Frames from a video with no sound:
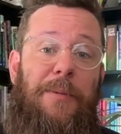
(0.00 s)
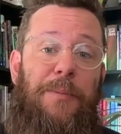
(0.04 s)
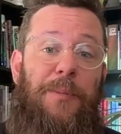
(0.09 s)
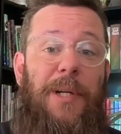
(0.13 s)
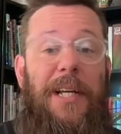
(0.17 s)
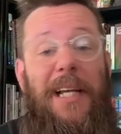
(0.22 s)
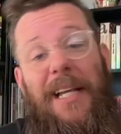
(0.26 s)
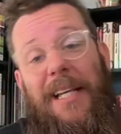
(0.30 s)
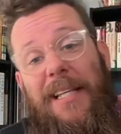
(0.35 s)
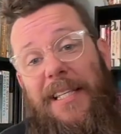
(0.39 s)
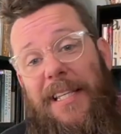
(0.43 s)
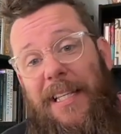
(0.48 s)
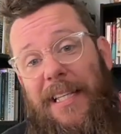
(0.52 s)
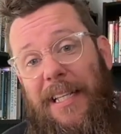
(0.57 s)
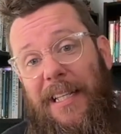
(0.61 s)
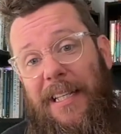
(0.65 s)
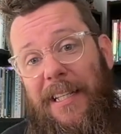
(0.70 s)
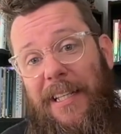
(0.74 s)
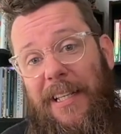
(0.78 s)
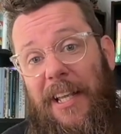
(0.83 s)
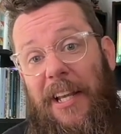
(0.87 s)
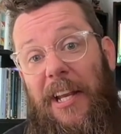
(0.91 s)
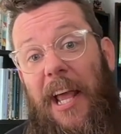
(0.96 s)
Is
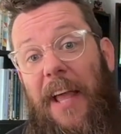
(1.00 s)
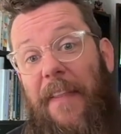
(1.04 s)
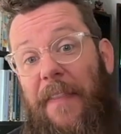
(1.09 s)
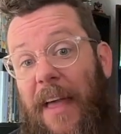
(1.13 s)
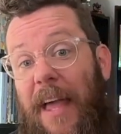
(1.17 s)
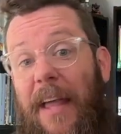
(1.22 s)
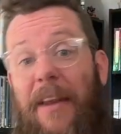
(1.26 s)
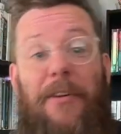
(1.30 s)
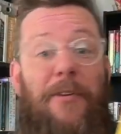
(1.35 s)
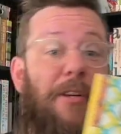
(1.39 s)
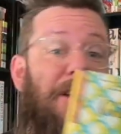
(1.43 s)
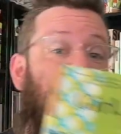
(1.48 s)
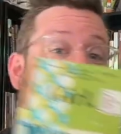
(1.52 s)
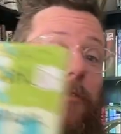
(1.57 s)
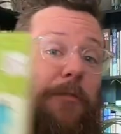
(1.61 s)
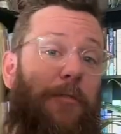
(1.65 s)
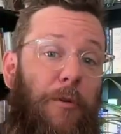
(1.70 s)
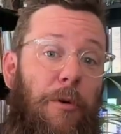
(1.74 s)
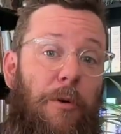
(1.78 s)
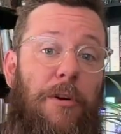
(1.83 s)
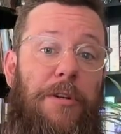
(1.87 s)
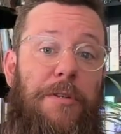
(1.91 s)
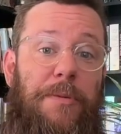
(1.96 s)
it? And then of
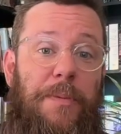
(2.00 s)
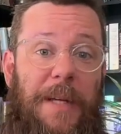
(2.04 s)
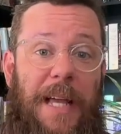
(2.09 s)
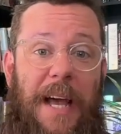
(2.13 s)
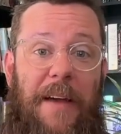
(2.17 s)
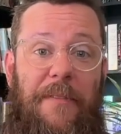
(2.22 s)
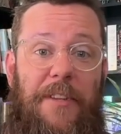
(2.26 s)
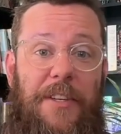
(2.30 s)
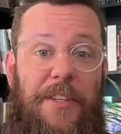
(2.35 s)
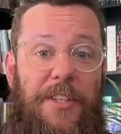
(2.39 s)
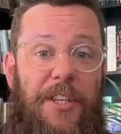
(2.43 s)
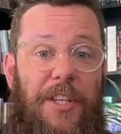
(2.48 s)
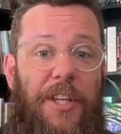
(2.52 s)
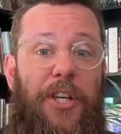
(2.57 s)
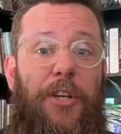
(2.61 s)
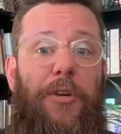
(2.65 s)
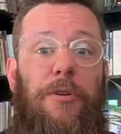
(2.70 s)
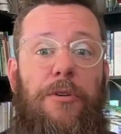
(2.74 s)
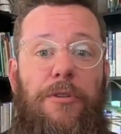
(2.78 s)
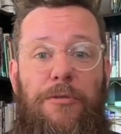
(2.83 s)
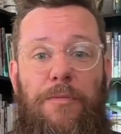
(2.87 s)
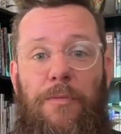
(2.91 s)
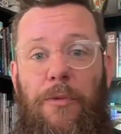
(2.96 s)
course, we have this
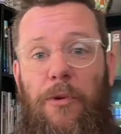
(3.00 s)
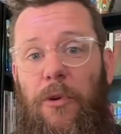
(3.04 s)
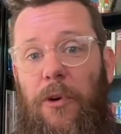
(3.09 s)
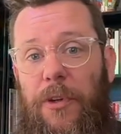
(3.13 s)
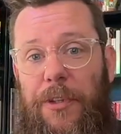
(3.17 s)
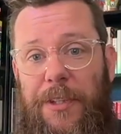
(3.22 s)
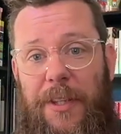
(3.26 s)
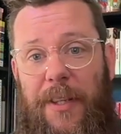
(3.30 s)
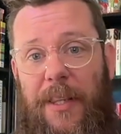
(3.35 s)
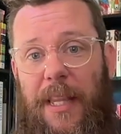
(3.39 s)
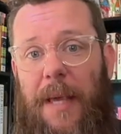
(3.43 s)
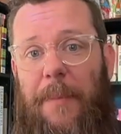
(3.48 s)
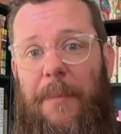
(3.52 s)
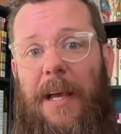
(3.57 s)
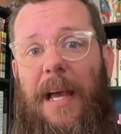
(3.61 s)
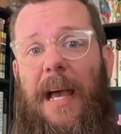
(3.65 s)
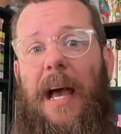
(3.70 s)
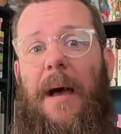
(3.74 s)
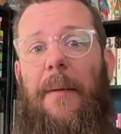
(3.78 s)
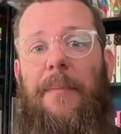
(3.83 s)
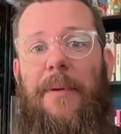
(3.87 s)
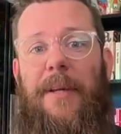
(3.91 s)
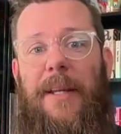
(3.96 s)
huge moral dilemma
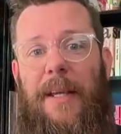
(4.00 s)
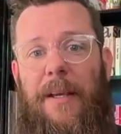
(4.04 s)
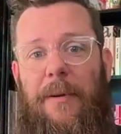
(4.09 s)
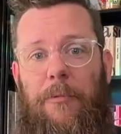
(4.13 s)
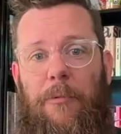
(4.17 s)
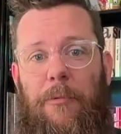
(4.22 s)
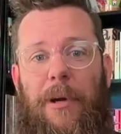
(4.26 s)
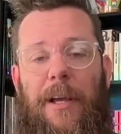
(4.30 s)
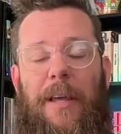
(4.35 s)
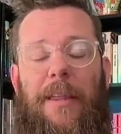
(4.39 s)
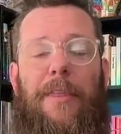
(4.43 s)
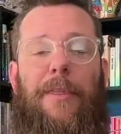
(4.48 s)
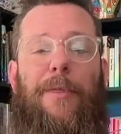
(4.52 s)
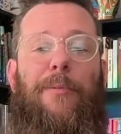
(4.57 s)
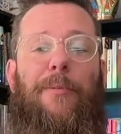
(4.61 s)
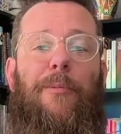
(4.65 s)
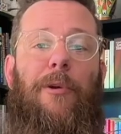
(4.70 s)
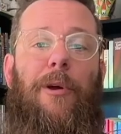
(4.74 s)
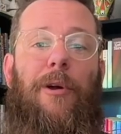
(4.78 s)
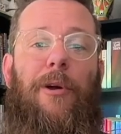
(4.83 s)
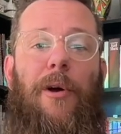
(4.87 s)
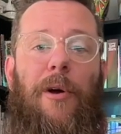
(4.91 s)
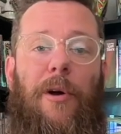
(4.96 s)
happening with
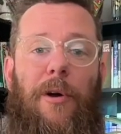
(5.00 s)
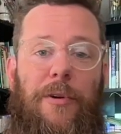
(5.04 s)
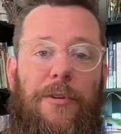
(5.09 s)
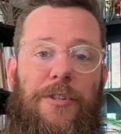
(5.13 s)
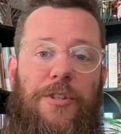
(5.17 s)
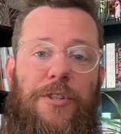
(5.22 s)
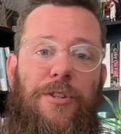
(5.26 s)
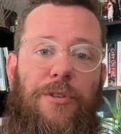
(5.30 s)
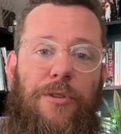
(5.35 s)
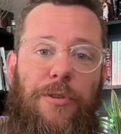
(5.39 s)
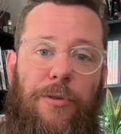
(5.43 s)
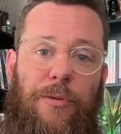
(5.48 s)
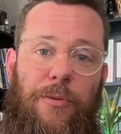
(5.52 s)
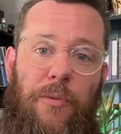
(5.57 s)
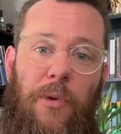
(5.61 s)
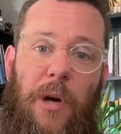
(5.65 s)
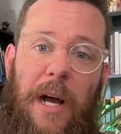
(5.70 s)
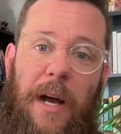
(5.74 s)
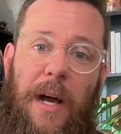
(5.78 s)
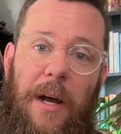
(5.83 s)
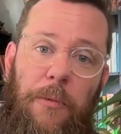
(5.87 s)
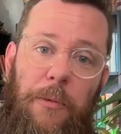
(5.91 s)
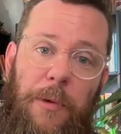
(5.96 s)
regard to
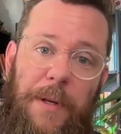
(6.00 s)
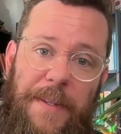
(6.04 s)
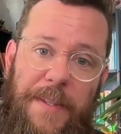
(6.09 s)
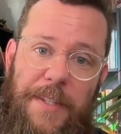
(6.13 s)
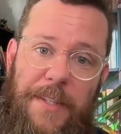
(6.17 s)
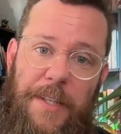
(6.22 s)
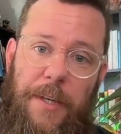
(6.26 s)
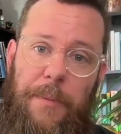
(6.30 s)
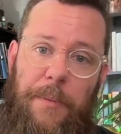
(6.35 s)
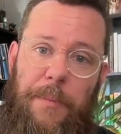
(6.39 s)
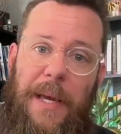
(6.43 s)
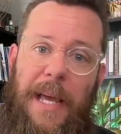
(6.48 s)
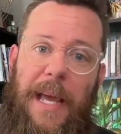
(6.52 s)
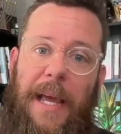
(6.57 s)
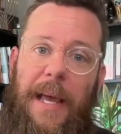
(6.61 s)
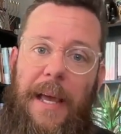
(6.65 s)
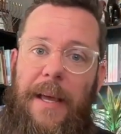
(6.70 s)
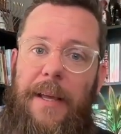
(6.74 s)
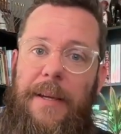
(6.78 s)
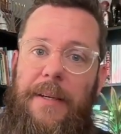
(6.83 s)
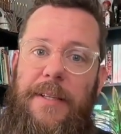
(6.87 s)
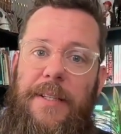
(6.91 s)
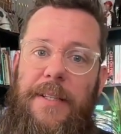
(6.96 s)
Winsome
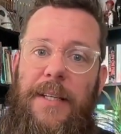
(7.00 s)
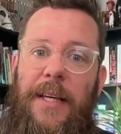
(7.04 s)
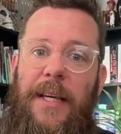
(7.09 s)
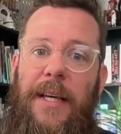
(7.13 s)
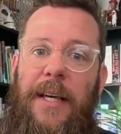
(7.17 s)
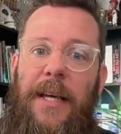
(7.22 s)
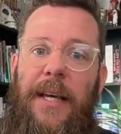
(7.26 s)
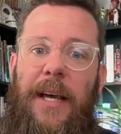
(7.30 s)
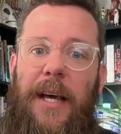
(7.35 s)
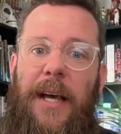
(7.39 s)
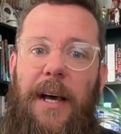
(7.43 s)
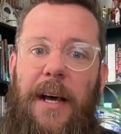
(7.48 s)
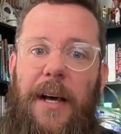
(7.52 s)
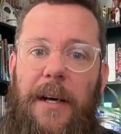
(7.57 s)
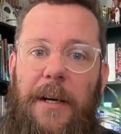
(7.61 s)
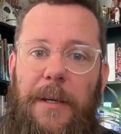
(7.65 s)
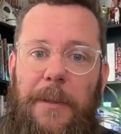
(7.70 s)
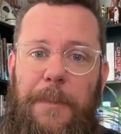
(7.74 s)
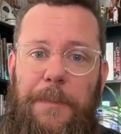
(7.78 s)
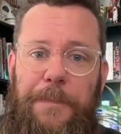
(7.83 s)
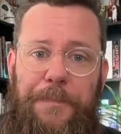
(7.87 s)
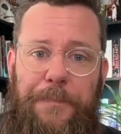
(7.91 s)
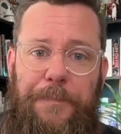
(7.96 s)

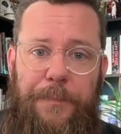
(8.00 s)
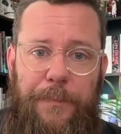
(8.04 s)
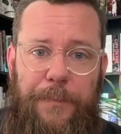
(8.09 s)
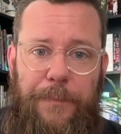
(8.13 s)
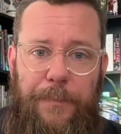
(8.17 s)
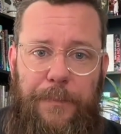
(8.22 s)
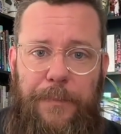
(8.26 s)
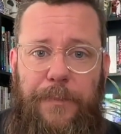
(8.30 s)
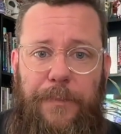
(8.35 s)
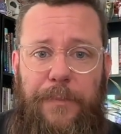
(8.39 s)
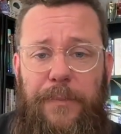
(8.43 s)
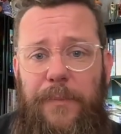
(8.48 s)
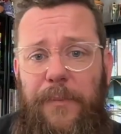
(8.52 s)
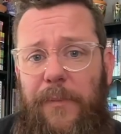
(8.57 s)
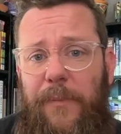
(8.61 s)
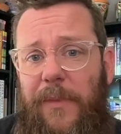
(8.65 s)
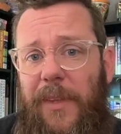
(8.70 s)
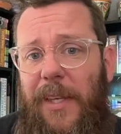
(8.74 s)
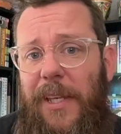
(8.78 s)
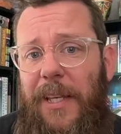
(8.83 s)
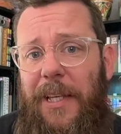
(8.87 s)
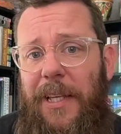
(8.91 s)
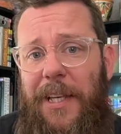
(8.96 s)
um,
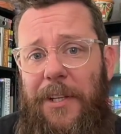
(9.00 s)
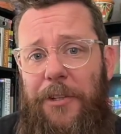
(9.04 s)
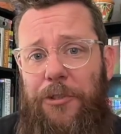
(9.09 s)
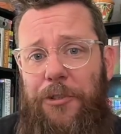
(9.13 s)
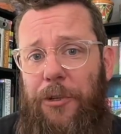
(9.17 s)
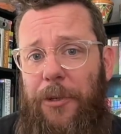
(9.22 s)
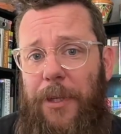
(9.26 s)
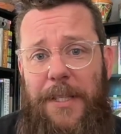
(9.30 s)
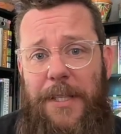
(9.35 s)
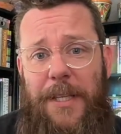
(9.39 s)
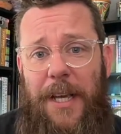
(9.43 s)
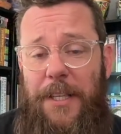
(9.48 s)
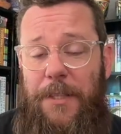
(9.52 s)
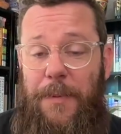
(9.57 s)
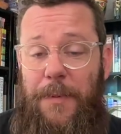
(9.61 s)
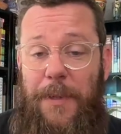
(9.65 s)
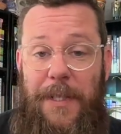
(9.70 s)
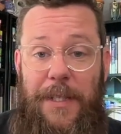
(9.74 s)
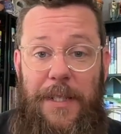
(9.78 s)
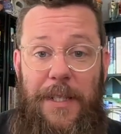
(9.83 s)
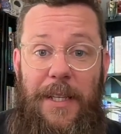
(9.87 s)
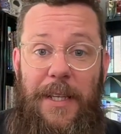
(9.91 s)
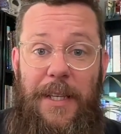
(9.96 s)
and Shirley's
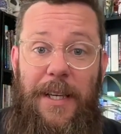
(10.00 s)
husband.